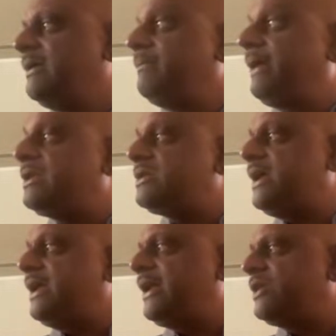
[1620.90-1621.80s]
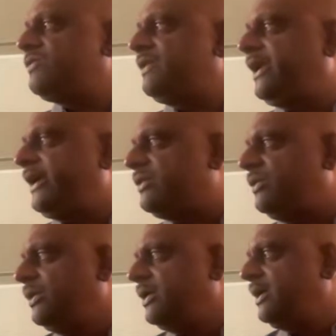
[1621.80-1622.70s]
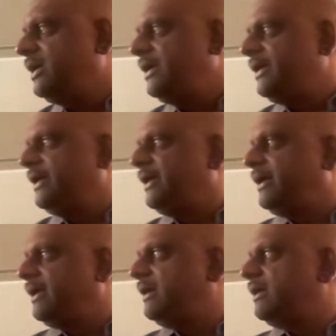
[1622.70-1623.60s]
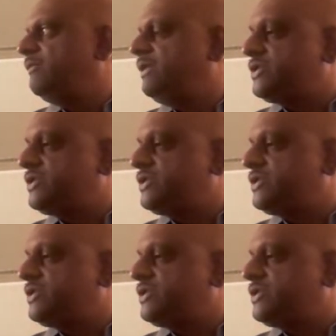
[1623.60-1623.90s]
Males LH will